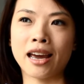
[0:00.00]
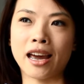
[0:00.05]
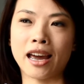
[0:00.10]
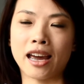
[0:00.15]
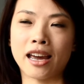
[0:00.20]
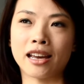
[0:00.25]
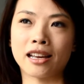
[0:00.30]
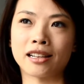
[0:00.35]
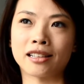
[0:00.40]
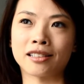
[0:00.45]

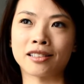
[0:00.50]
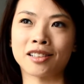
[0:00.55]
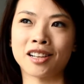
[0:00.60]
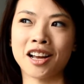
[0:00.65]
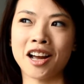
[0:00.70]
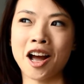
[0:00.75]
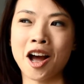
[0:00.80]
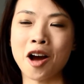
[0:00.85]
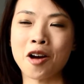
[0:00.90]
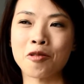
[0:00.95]

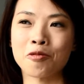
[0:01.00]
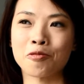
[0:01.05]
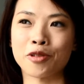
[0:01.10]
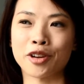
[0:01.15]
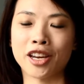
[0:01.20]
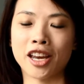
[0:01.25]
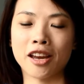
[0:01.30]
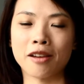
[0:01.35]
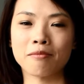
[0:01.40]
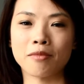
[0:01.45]
And how
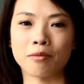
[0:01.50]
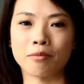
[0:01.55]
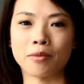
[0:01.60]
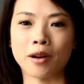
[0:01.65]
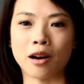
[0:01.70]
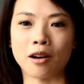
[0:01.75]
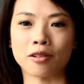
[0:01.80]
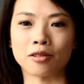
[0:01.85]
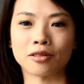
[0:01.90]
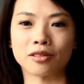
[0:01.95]
we came
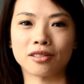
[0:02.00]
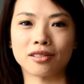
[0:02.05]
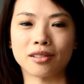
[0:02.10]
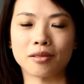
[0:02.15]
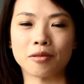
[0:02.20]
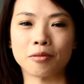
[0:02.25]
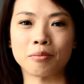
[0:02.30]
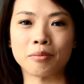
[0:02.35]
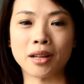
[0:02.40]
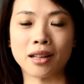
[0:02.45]

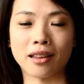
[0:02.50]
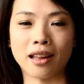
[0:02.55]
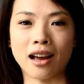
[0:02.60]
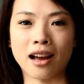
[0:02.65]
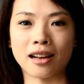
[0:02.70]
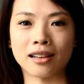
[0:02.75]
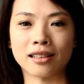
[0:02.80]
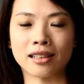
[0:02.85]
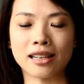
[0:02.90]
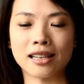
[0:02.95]
about
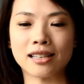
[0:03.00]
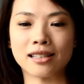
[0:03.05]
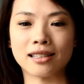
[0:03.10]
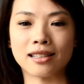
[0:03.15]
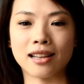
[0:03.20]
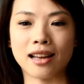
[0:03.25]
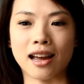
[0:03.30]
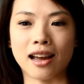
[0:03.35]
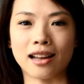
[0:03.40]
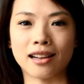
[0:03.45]
Milan is
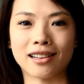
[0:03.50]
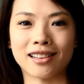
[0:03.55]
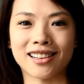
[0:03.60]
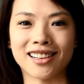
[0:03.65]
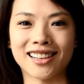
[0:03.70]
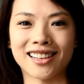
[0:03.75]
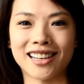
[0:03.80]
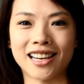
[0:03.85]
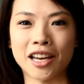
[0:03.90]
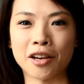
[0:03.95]

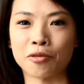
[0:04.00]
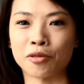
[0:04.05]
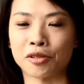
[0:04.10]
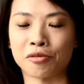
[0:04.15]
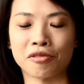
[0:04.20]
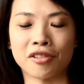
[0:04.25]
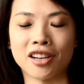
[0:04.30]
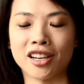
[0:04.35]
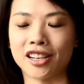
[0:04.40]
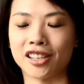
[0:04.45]
that it
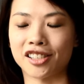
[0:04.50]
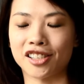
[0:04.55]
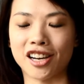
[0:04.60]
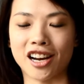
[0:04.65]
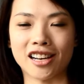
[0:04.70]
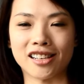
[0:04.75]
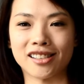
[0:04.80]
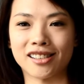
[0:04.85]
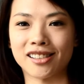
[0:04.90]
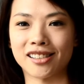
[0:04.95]
was really a
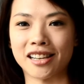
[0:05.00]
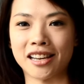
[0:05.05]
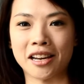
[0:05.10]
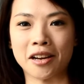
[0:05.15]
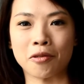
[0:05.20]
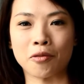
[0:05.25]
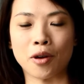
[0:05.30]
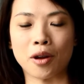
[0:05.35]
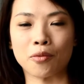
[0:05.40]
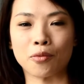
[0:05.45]
chance thing
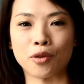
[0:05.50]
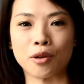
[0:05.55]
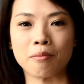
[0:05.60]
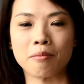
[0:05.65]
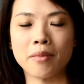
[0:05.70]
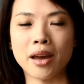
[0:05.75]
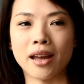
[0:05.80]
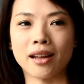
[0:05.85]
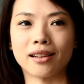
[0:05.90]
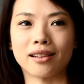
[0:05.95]
when we
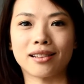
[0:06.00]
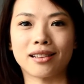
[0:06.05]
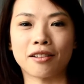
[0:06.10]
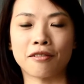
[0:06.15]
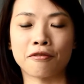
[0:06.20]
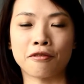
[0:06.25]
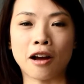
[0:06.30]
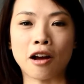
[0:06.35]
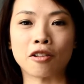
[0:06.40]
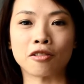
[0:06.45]
met the
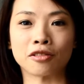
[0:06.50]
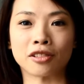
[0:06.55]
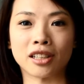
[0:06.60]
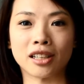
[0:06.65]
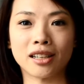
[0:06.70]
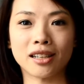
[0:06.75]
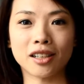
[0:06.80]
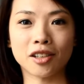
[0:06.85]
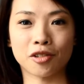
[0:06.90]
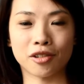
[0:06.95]

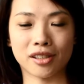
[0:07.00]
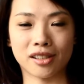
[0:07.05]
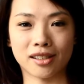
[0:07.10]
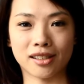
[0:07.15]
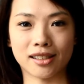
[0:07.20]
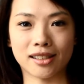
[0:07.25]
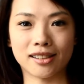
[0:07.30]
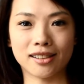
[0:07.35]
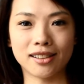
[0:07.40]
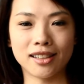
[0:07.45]
founder,
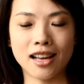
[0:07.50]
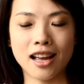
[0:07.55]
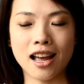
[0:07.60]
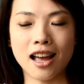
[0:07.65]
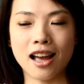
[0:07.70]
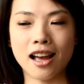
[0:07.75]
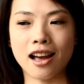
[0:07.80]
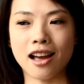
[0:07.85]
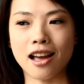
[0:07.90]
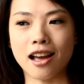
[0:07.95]
Crystal,
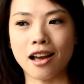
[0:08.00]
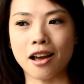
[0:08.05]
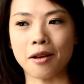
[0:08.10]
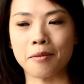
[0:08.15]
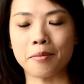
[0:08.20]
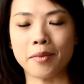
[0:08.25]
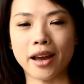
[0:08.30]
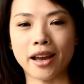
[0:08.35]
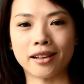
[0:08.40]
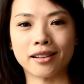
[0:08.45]

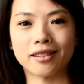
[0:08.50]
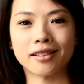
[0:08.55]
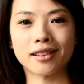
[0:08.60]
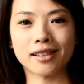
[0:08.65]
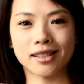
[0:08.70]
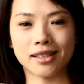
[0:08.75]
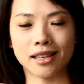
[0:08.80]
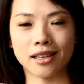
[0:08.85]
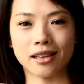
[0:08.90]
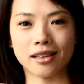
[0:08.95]
at
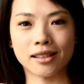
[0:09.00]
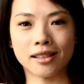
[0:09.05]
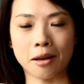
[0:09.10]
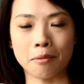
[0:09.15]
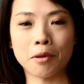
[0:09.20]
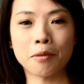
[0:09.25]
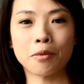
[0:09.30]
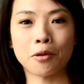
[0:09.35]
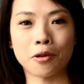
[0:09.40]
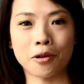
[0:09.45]
the
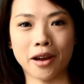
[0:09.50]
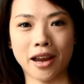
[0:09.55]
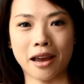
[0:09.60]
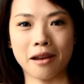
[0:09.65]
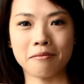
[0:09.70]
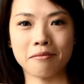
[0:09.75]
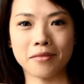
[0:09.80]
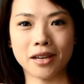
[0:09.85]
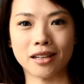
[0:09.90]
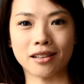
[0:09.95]
summer pole
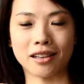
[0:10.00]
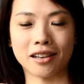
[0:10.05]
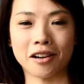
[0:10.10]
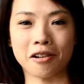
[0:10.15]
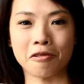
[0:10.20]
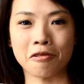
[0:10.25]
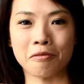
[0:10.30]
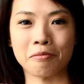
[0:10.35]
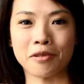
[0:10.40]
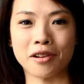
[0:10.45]
camp in the
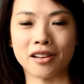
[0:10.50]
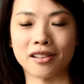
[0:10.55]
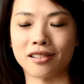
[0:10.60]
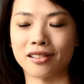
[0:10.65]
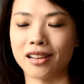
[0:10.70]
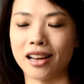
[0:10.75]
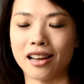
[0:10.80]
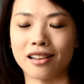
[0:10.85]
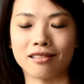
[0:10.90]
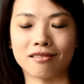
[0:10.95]

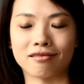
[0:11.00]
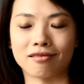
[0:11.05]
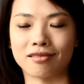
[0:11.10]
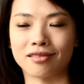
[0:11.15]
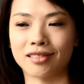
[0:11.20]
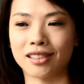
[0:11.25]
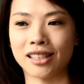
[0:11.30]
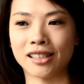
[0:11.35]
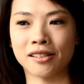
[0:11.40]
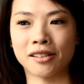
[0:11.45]
Caribbean, and
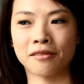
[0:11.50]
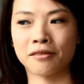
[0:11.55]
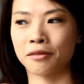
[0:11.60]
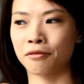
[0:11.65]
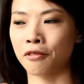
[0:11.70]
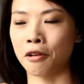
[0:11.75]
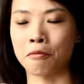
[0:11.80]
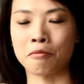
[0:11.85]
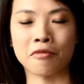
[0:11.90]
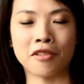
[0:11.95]

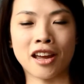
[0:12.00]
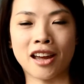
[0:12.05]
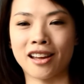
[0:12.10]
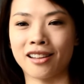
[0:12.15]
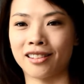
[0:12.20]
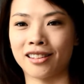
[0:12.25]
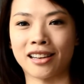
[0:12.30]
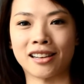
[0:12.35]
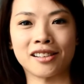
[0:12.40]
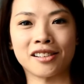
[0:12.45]
from
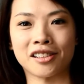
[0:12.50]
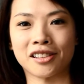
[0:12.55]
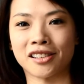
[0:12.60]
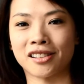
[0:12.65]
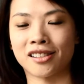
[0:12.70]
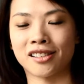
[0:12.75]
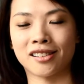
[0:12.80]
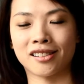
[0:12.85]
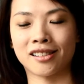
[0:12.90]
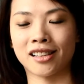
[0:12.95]
there things
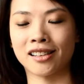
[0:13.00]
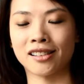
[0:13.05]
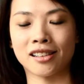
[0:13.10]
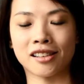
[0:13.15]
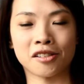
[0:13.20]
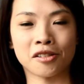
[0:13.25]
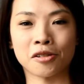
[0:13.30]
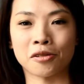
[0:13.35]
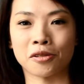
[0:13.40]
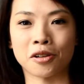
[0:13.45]

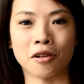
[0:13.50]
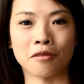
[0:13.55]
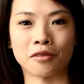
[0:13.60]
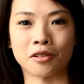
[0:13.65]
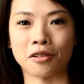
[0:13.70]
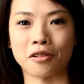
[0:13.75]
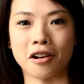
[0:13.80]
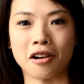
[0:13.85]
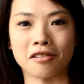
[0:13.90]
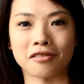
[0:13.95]
just took off
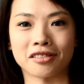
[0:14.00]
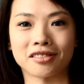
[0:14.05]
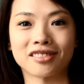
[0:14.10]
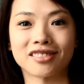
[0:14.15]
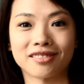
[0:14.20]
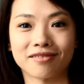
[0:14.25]
the ground.